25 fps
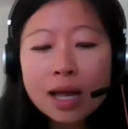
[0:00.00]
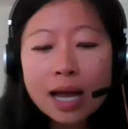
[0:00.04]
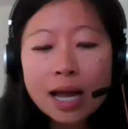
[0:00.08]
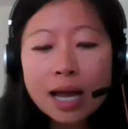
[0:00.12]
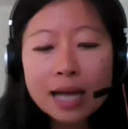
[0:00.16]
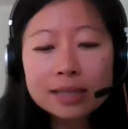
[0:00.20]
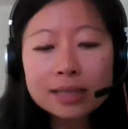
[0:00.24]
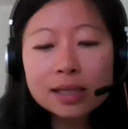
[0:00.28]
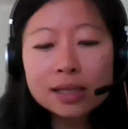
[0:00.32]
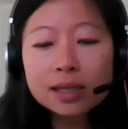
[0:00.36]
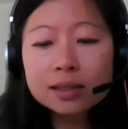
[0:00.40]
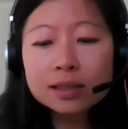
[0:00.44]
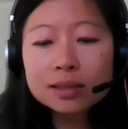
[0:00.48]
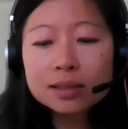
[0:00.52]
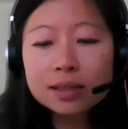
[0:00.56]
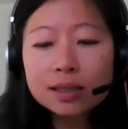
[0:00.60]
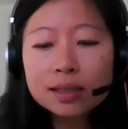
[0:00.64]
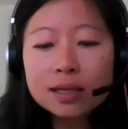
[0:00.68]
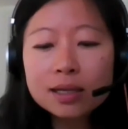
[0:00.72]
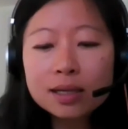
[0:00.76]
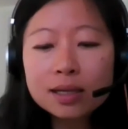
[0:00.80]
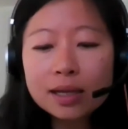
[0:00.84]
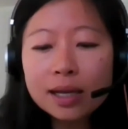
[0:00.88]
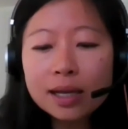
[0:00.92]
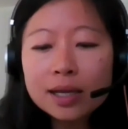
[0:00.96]
think
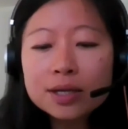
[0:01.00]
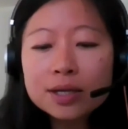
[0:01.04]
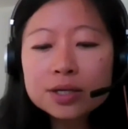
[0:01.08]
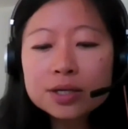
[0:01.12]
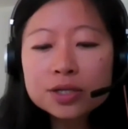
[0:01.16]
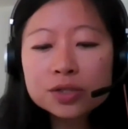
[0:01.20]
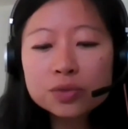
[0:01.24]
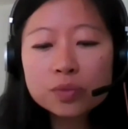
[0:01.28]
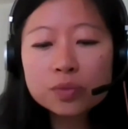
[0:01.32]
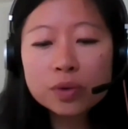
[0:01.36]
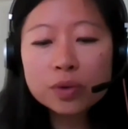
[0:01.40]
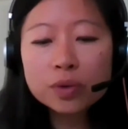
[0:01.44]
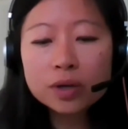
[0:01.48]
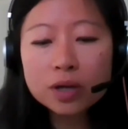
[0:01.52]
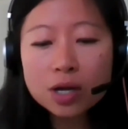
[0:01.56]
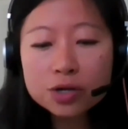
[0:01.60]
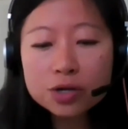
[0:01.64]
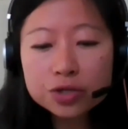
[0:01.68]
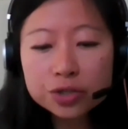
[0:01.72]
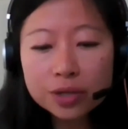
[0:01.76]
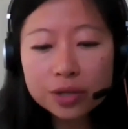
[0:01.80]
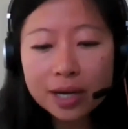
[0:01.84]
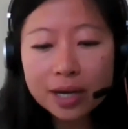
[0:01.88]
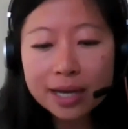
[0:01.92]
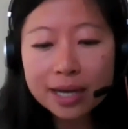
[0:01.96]
the leaders will
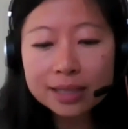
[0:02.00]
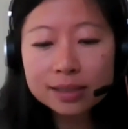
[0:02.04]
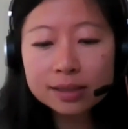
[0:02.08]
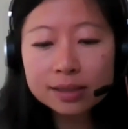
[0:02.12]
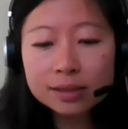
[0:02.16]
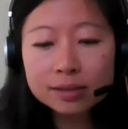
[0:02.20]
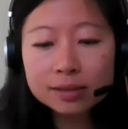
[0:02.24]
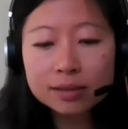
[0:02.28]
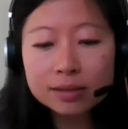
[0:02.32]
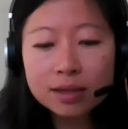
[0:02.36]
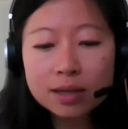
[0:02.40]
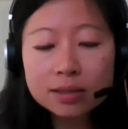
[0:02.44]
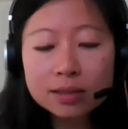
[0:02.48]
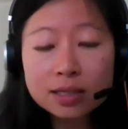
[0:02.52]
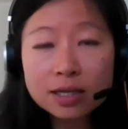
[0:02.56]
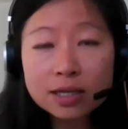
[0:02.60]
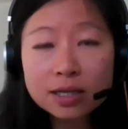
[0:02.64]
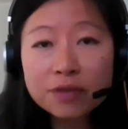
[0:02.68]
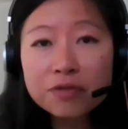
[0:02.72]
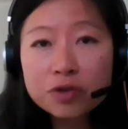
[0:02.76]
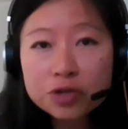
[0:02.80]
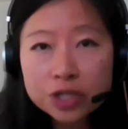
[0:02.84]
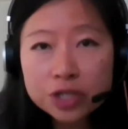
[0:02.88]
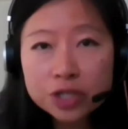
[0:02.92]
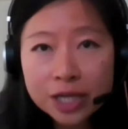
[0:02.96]
address the
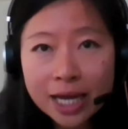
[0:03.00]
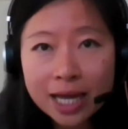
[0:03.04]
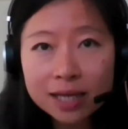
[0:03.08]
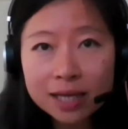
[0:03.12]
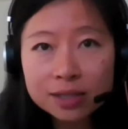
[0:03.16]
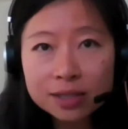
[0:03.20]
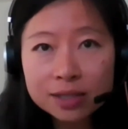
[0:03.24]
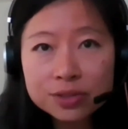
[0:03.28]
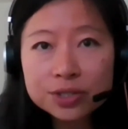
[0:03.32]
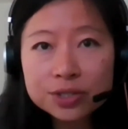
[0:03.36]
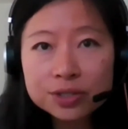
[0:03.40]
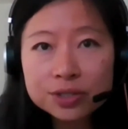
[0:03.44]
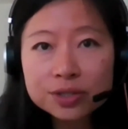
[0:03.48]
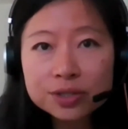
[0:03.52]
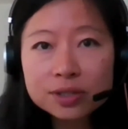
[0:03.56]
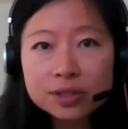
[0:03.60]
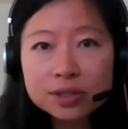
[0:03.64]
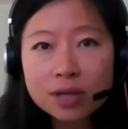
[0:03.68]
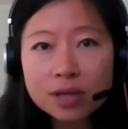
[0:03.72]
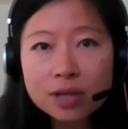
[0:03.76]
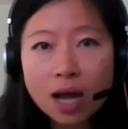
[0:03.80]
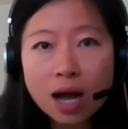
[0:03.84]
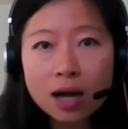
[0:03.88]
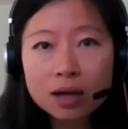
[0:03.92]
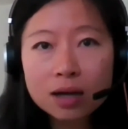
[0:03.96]
different challenges
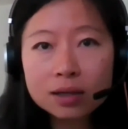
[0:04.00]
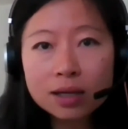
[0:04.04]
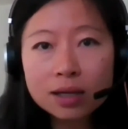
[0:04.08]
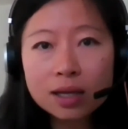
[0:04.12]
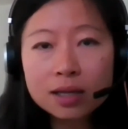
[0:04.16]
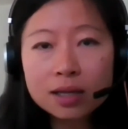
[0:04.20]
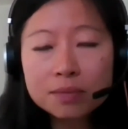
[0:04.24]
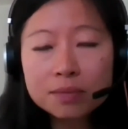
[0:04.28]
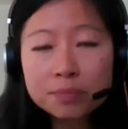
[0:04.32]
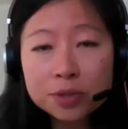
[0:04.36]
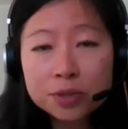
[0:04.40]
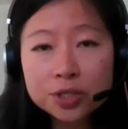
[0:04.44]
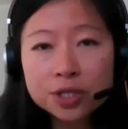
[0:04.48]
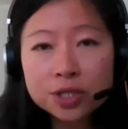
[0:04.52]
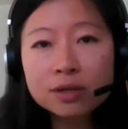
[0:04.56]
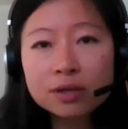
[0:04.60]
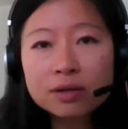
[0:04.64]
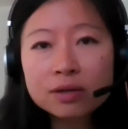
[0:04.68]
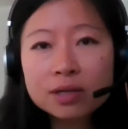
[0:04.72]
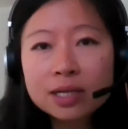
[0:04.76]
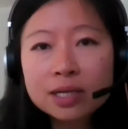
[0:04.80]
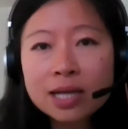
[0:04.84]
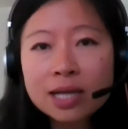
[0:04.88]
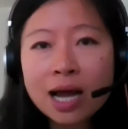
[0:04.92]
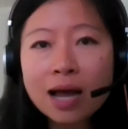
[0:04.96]
in
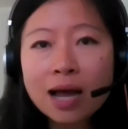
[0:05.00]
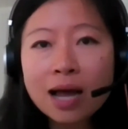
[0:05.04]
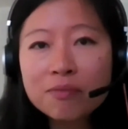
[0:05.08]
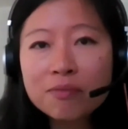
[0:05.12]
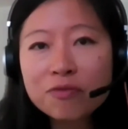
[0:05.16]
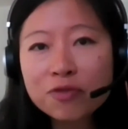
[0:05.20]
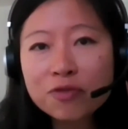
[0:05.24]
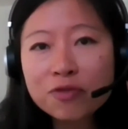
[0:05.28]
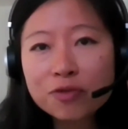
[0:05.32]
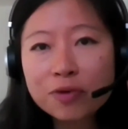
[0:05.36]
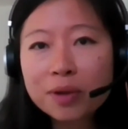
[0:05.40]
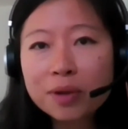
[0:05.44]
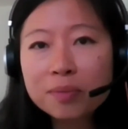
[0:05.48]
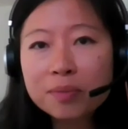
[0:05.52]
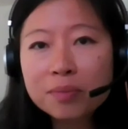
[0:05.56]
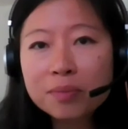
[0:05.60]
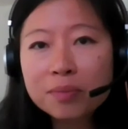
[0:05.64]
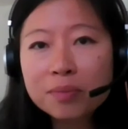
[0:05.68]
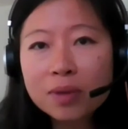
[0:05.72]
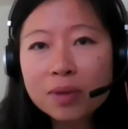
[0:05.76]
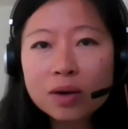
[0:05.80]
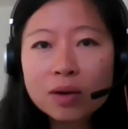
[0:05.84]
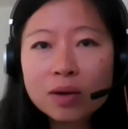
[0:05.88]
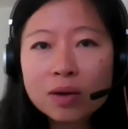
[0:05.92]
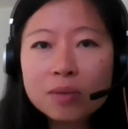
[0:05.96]
particular time frame,
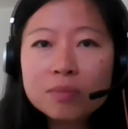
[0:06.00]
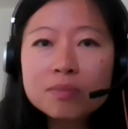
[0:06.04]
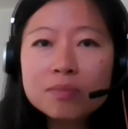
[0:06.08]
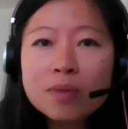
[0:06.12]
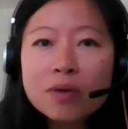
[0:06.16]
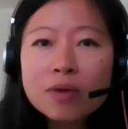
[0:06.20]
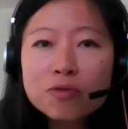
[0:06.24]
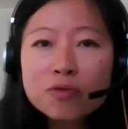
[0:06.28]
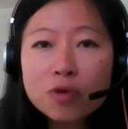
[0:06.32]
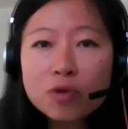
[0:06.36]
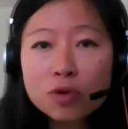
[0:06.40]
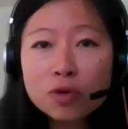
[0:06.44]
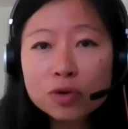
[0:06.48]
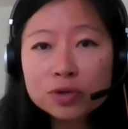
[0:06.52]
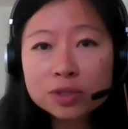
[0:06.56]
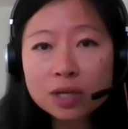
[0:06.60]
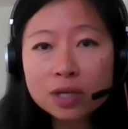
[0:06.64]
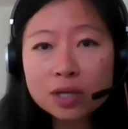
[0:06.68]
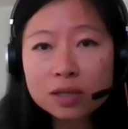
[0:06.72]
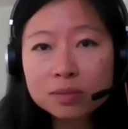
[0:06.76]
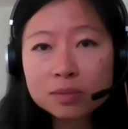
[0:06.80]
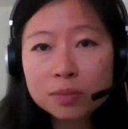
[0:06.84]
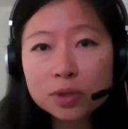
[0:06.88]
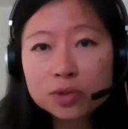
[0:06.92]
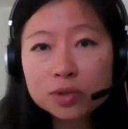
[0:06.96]
focus on
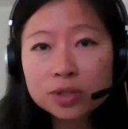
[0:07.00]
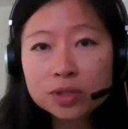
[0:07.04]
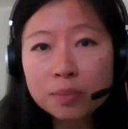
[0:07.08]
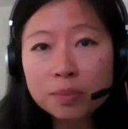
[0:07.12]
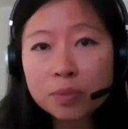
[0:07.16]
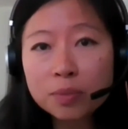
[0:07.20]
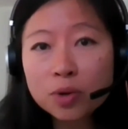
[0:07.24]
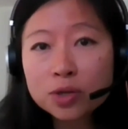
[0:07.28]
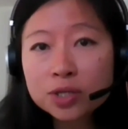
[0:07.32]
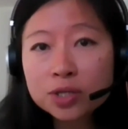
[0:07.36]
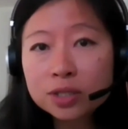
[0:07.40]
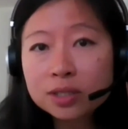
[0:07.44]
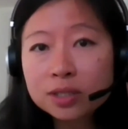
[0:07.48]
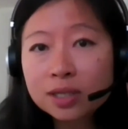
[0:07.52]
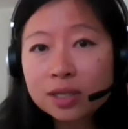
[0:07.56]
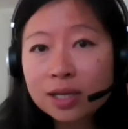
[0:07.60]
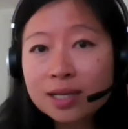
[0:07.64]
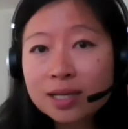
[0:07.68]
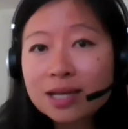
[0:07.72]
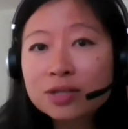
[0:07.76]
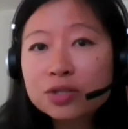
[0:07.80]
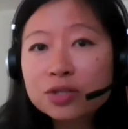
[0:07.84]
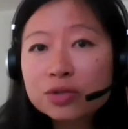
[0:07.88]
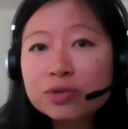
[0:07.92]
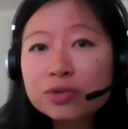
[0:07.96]
the most important thing and
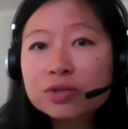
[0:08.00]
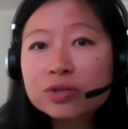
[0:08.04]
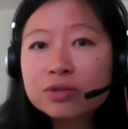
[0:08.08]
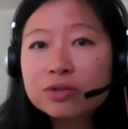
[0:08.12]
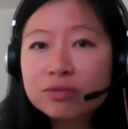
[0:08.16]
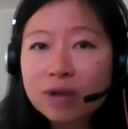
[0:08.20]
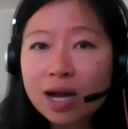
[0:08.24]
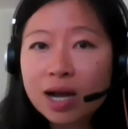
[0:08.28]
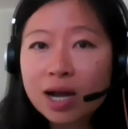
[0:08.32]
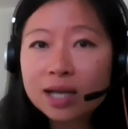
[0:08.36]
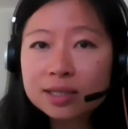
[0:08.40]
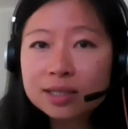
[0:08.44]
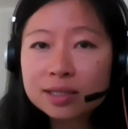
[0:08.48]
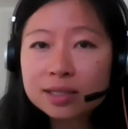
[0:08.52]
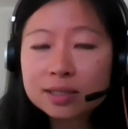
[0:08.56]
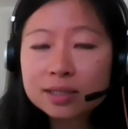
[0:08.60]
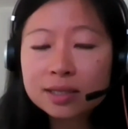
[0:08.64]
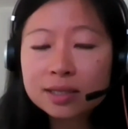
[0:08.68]
then do it right.